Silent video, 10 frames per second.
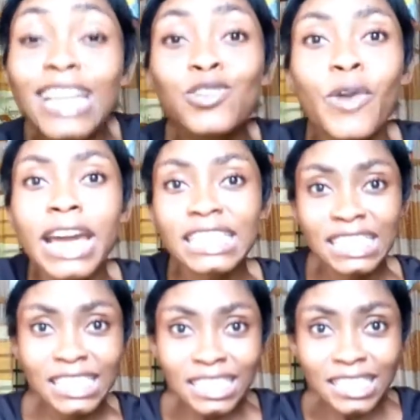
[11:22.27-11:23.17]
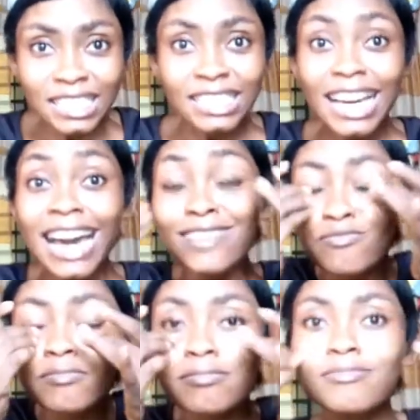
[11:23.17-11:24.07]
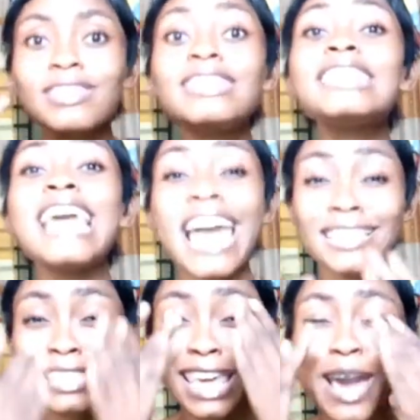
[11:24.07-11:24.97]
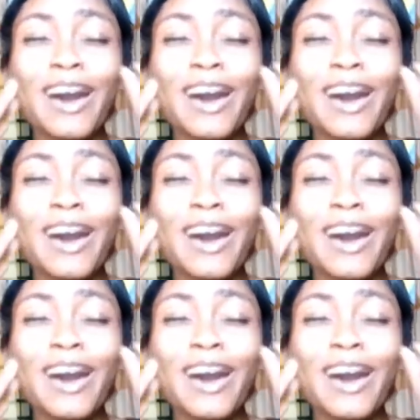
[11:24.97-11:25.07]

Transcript: I cried. Yes.